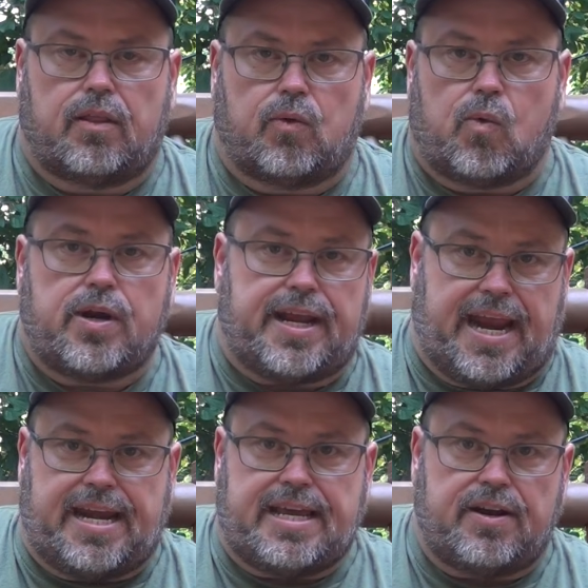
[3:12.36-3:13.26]
The
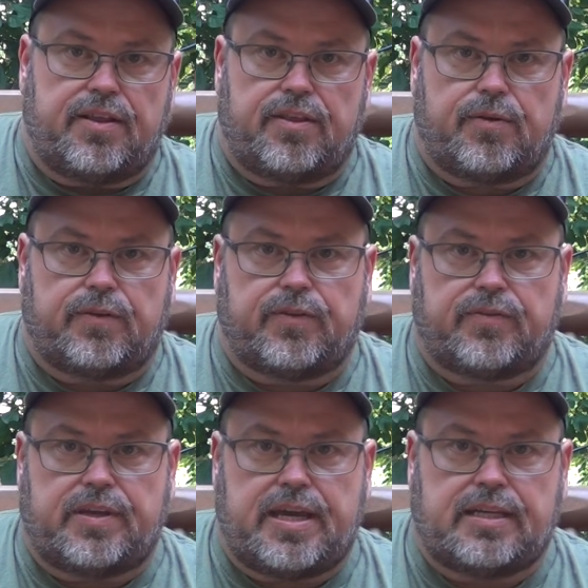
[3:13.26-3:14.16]
180 out of the
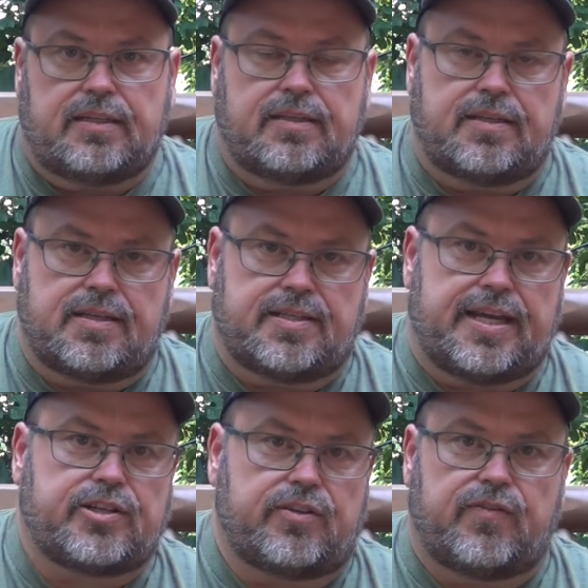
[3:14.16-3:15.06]
358 is
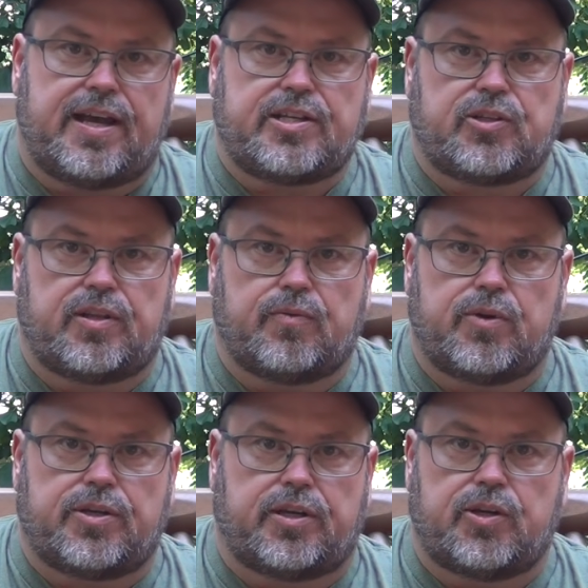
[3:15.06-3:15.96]
actually faster than
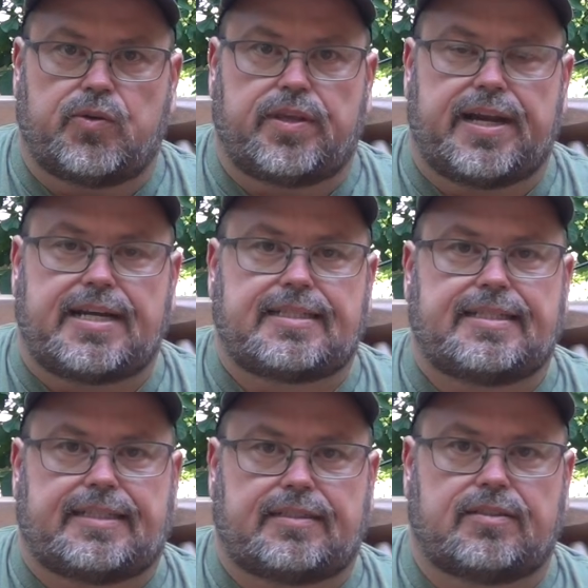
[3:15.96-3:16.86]
what you can do with an
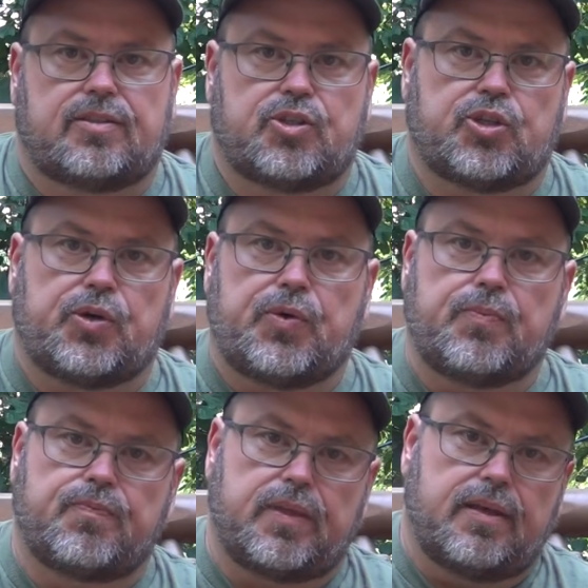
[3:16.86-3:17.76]
.6. So
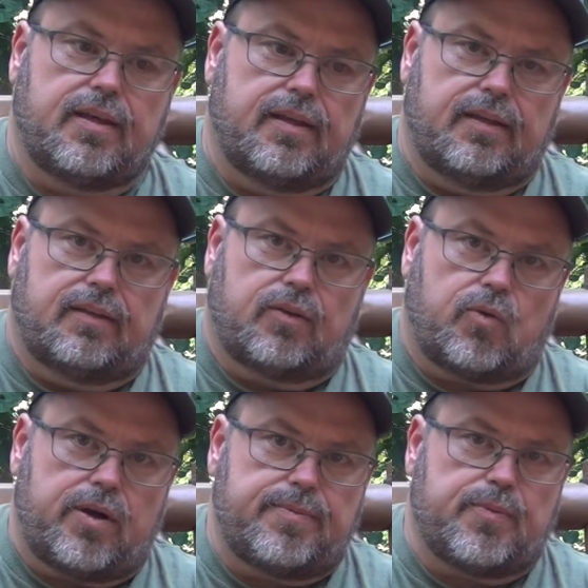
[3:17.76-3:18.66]

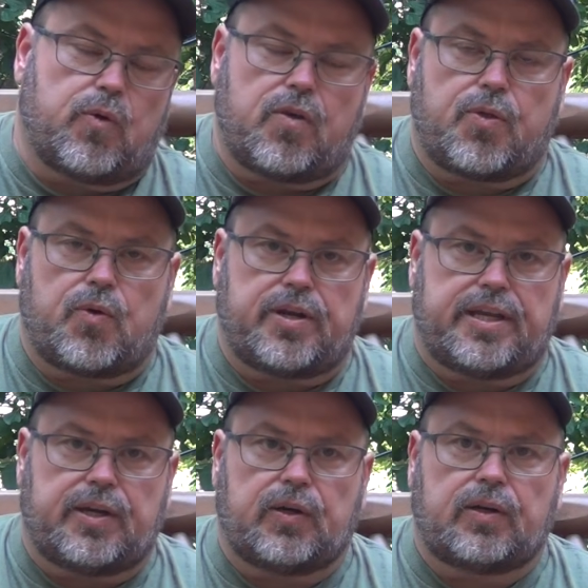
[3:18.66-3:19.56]
quite a bit more authority
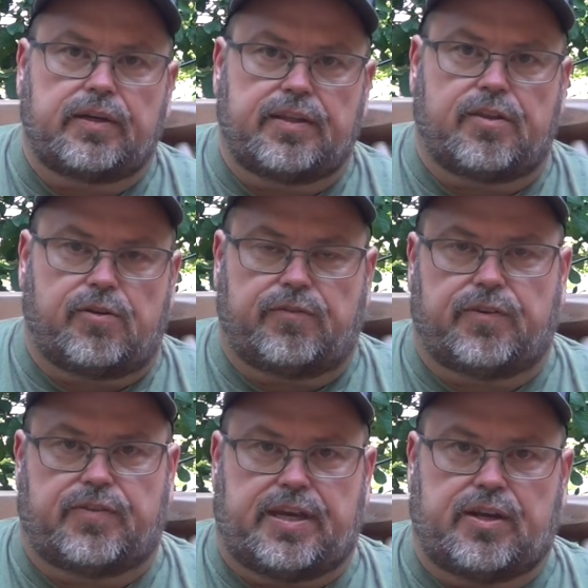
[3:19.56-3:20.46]
here in the
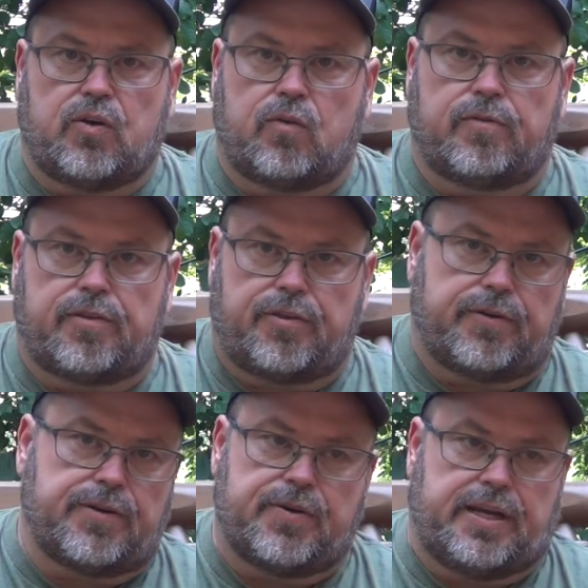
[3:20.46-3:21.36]
358 over the
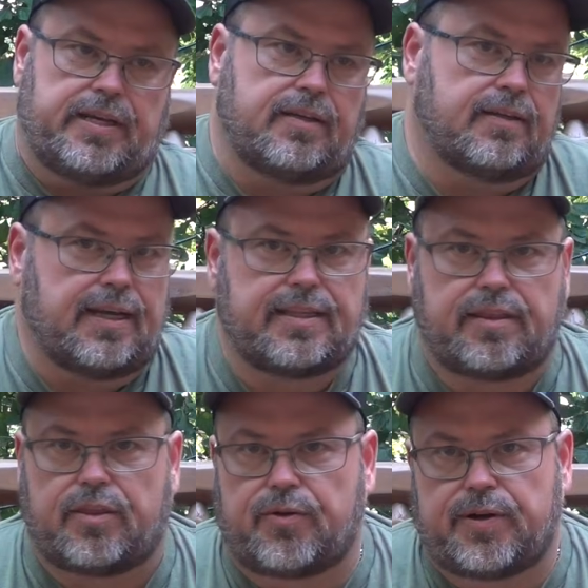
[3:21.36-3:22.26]
308. Not that
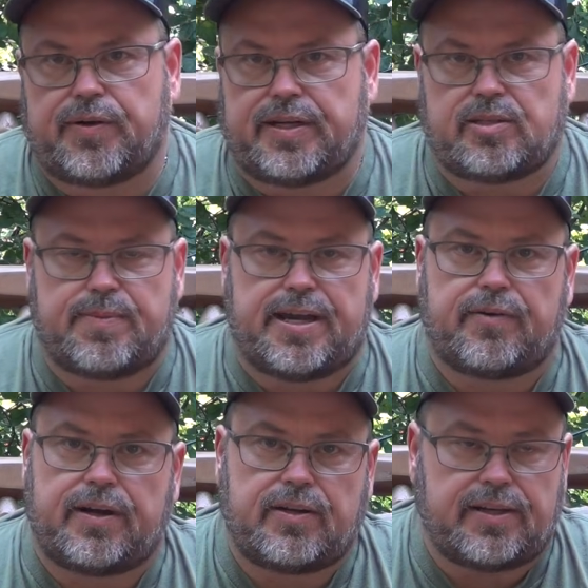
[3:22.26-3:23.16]
the 308 is a bad
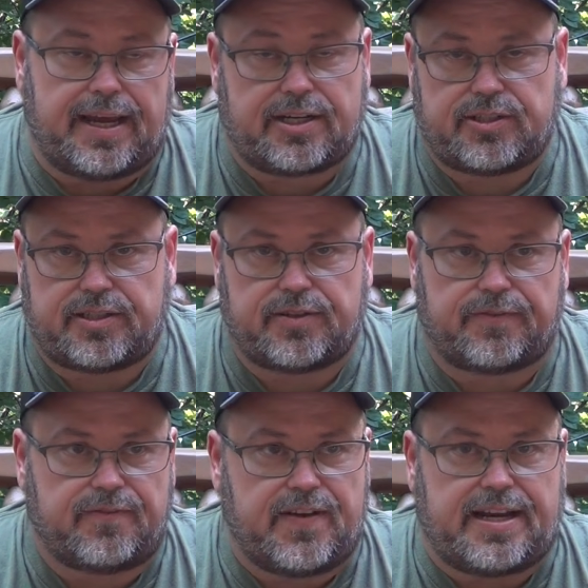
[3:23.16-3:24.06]
round. Actually, it's a
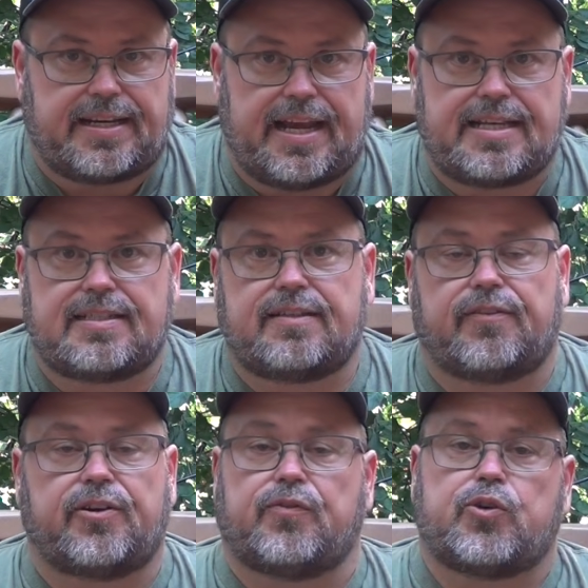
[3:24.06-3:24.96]
fantastic,
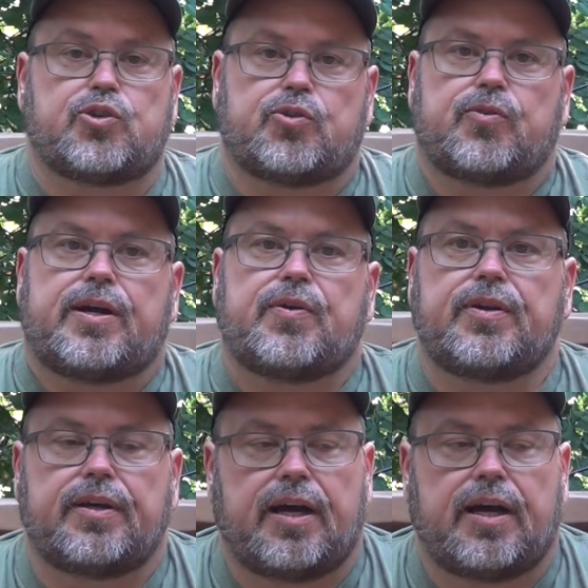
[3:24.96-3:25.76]
very versatile round.